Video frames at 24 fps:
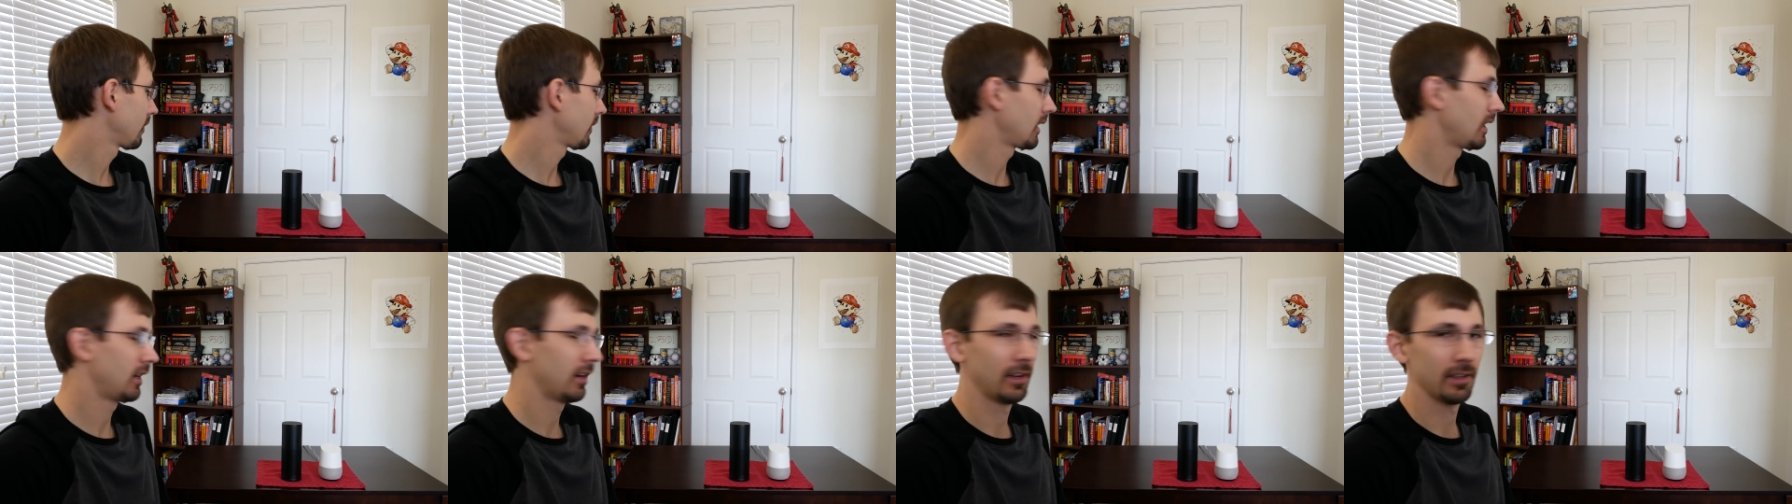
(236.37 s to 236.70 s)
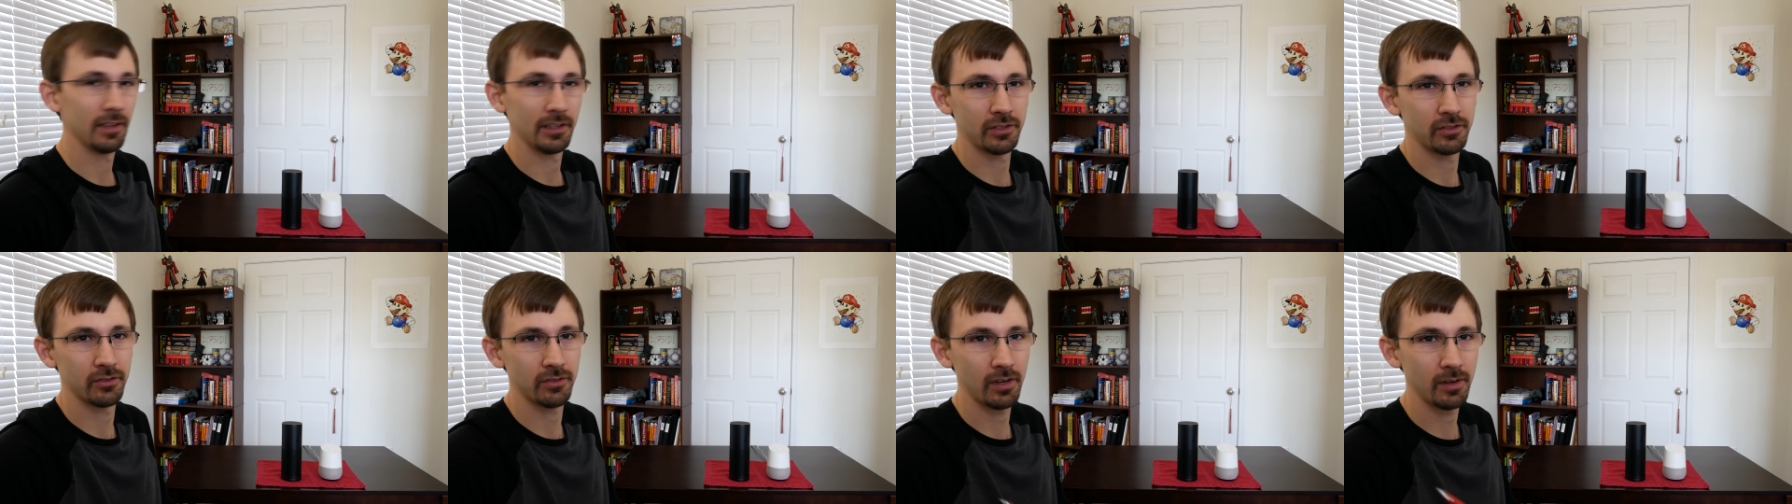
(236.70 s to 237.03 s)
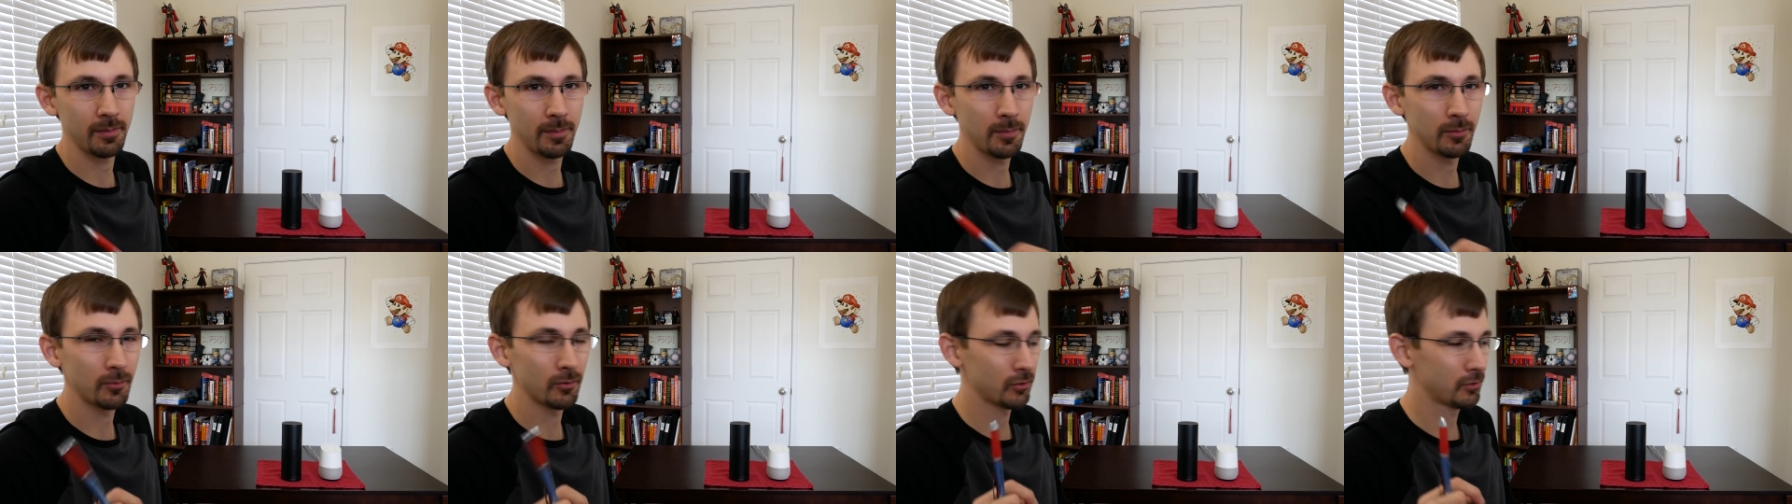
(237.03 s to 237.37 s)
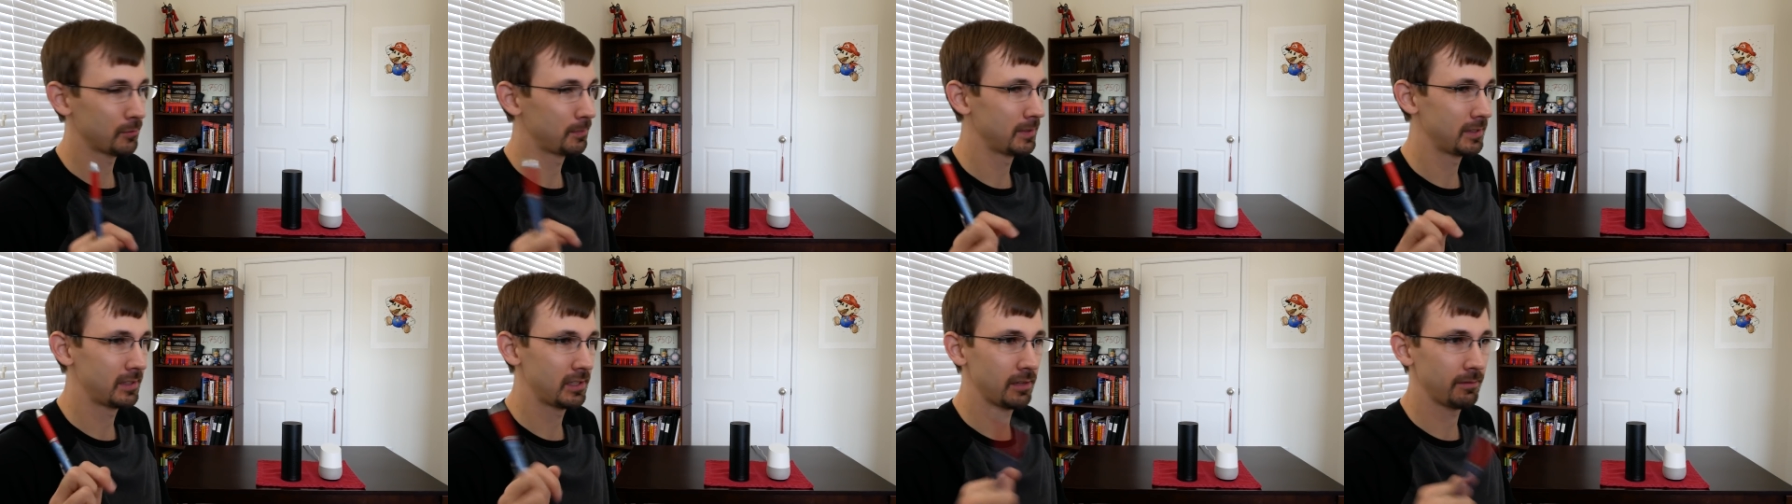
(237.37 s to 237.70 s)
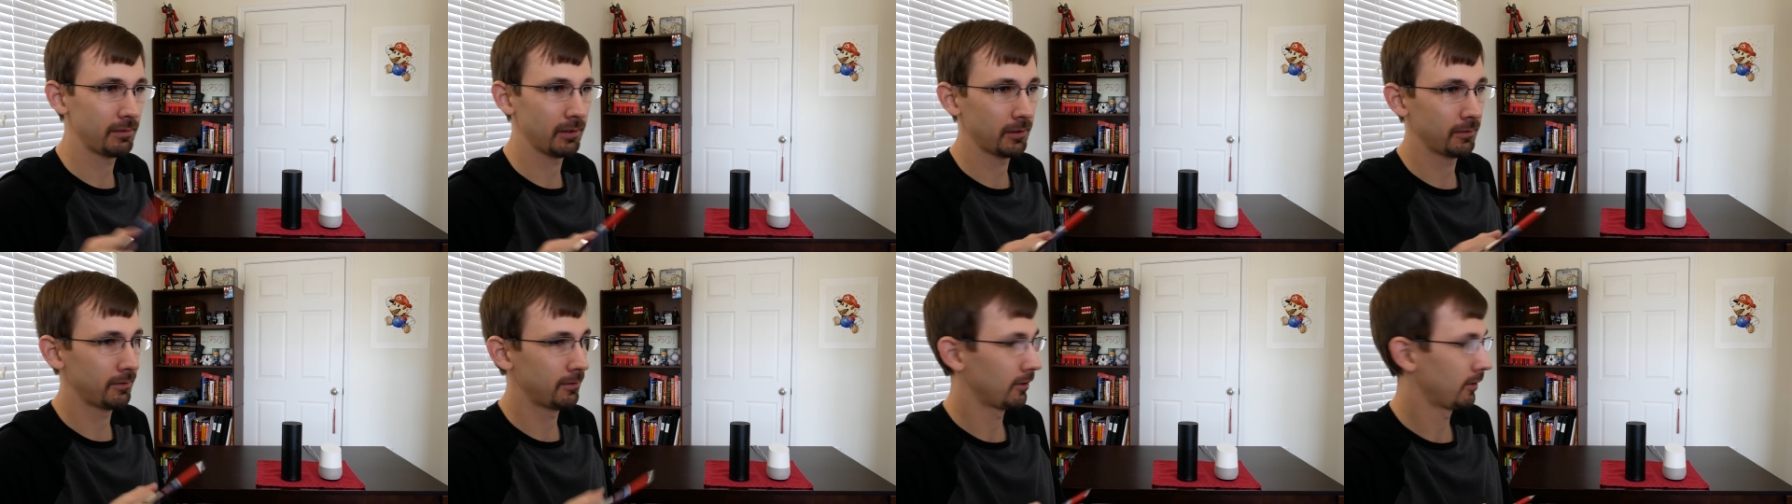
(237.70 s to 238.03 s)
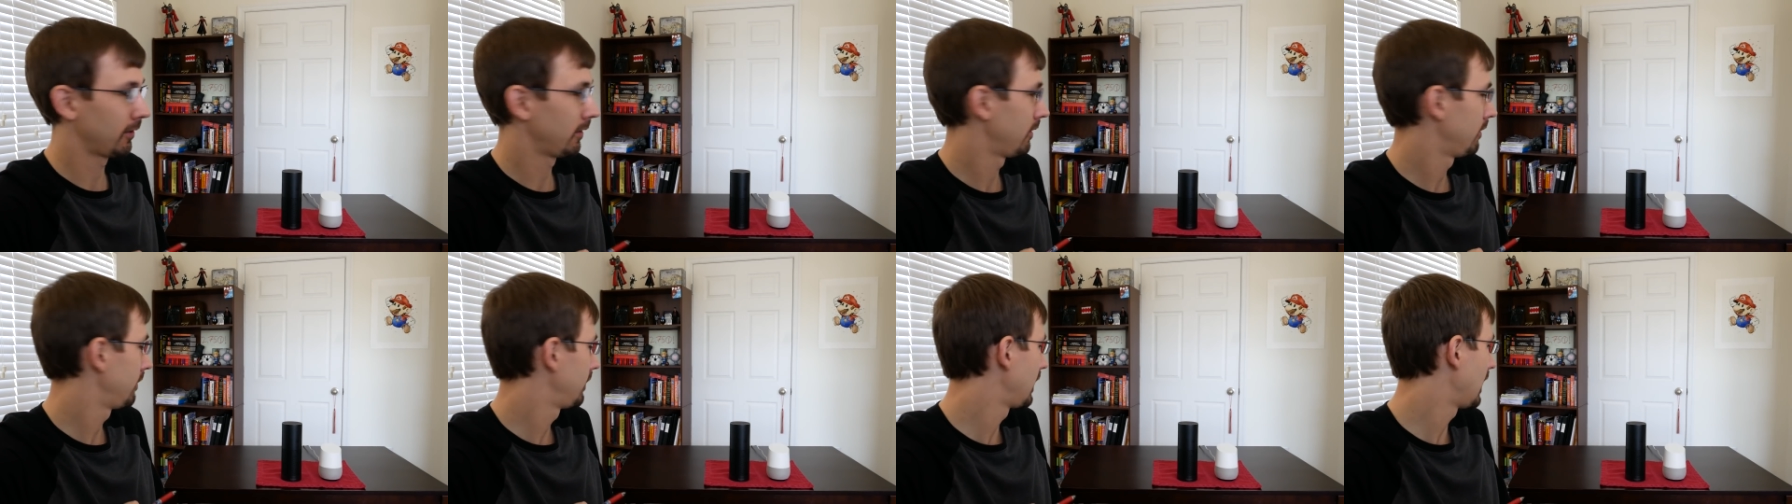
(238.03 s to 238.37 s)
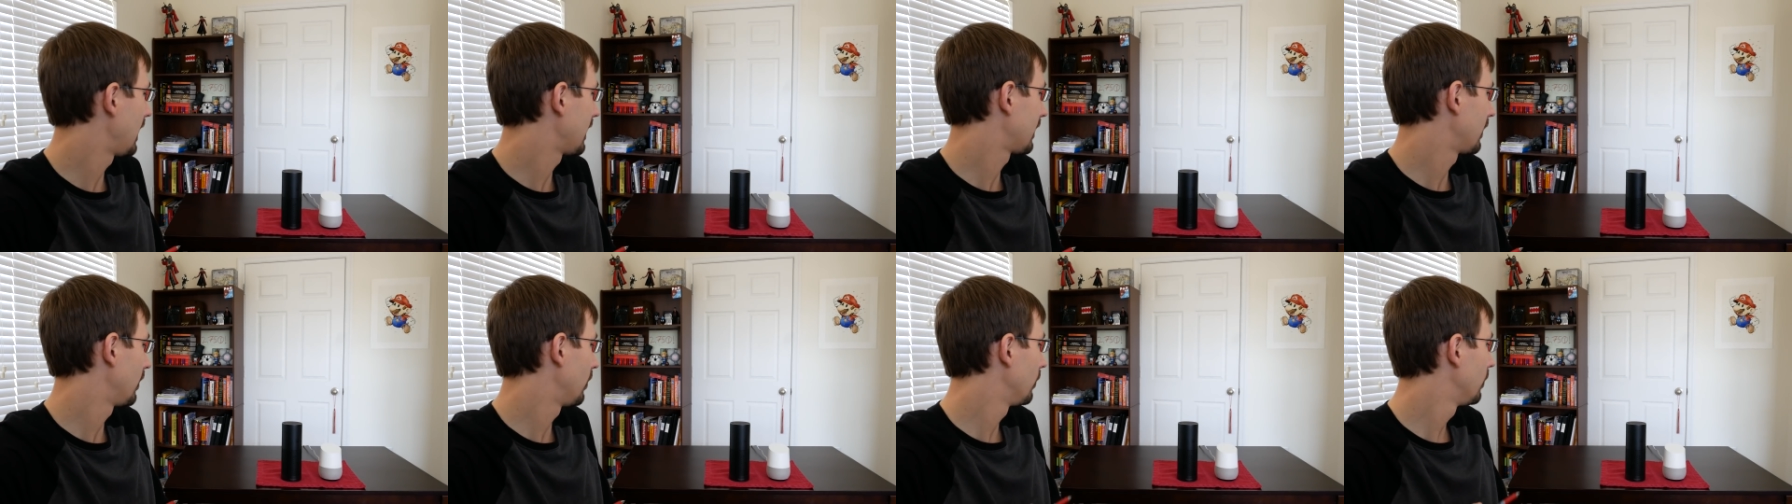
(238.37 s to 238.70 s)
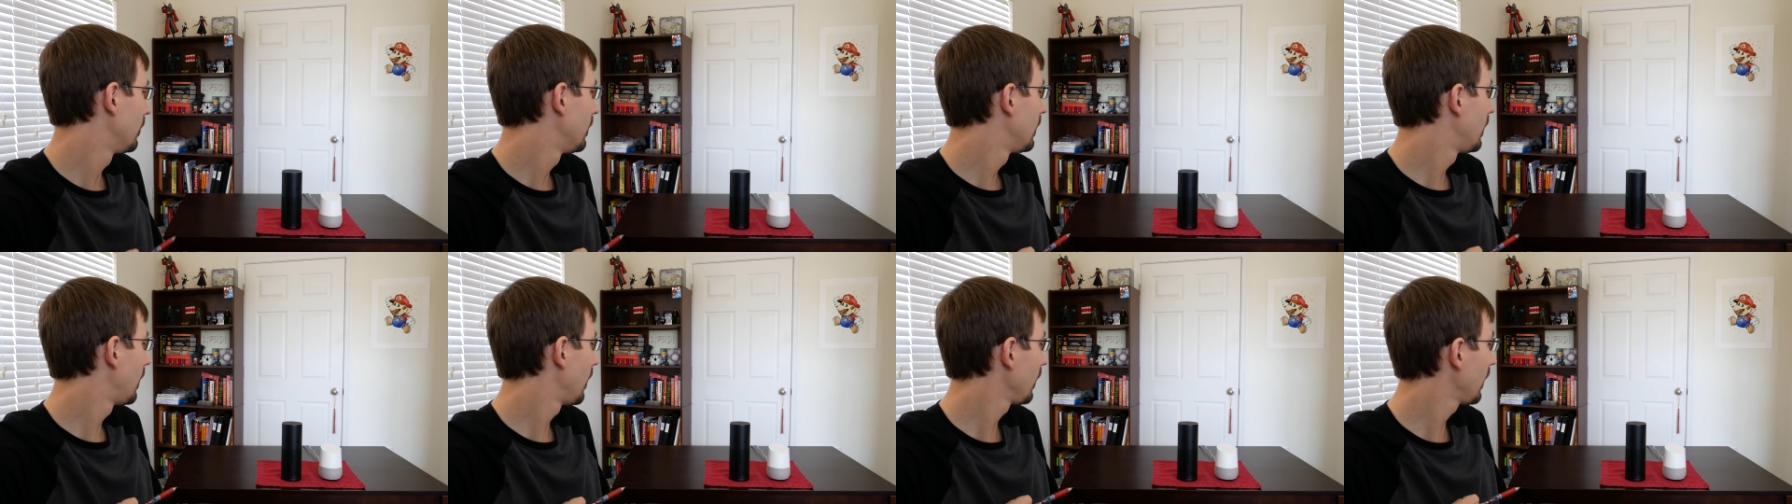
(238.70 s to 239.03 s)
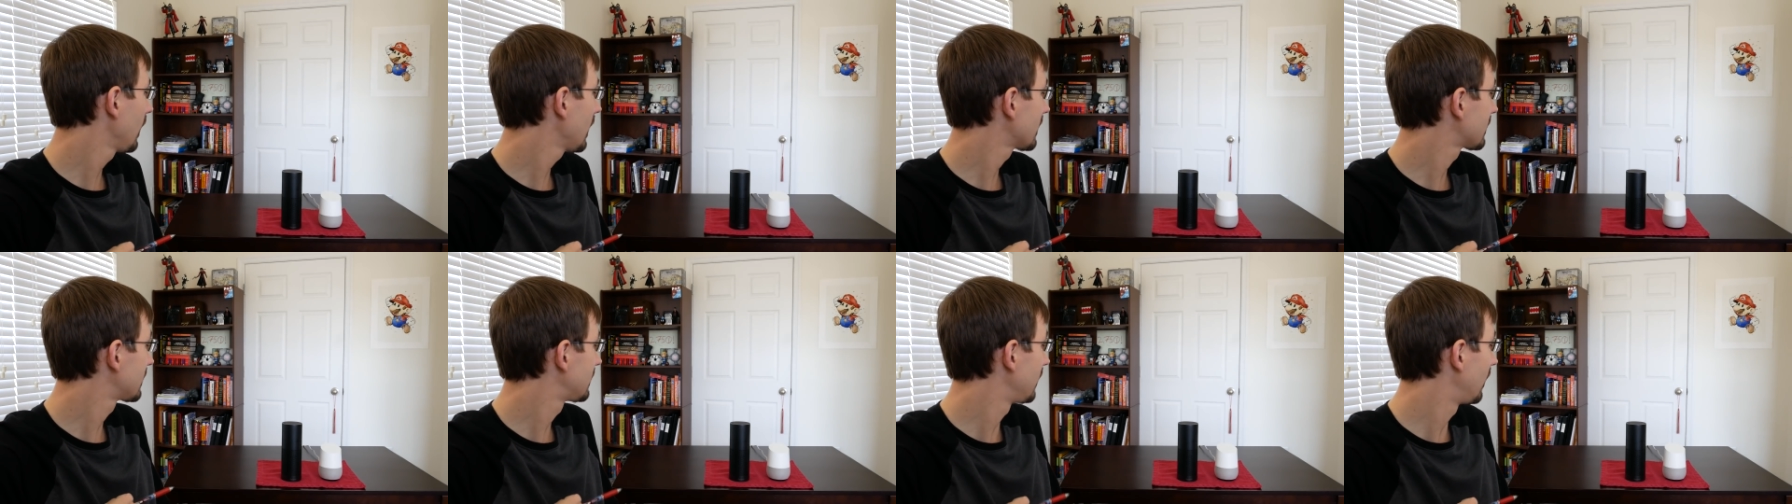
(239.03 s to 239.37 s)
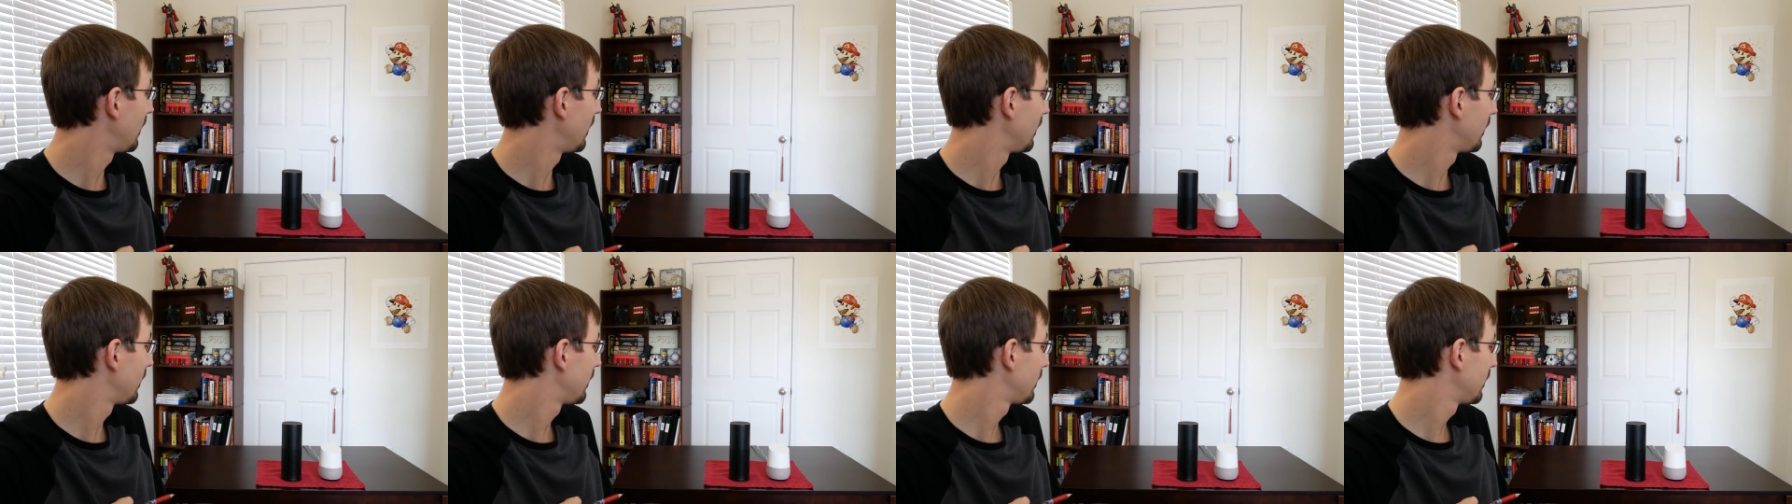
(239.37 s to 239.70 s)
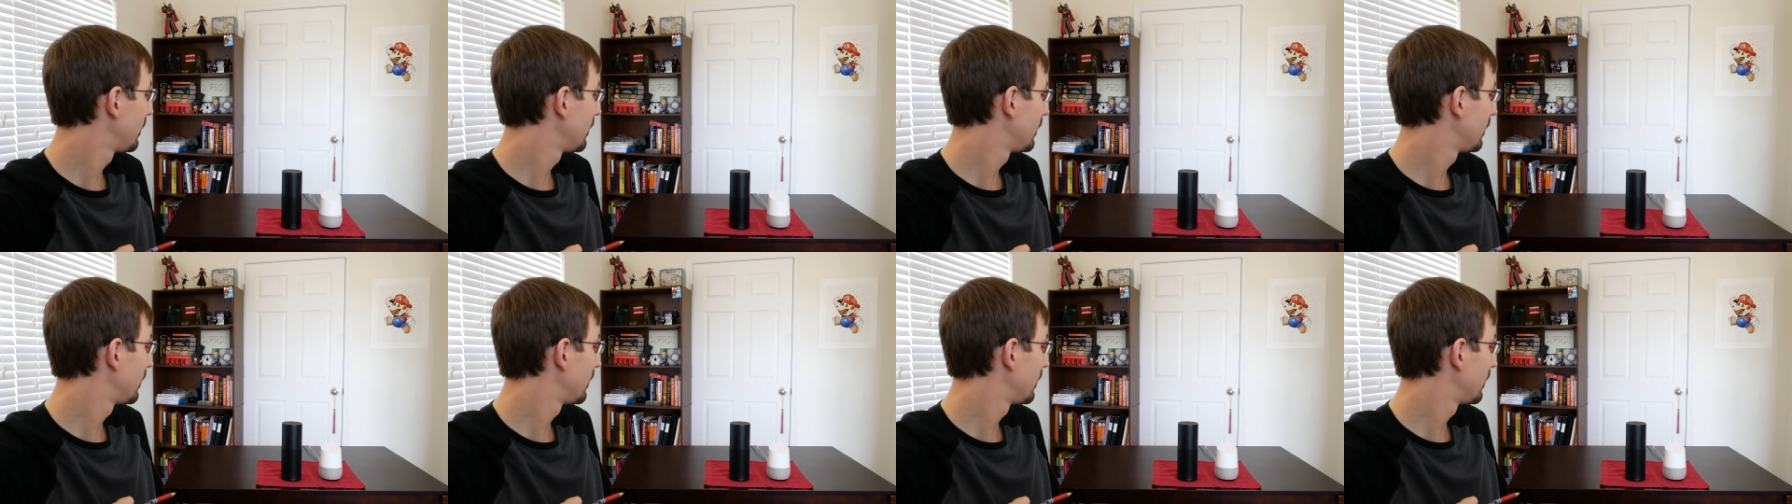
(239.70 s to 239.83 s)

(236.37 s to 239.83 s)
All right, let's try to be more specific for the echo. Alexa,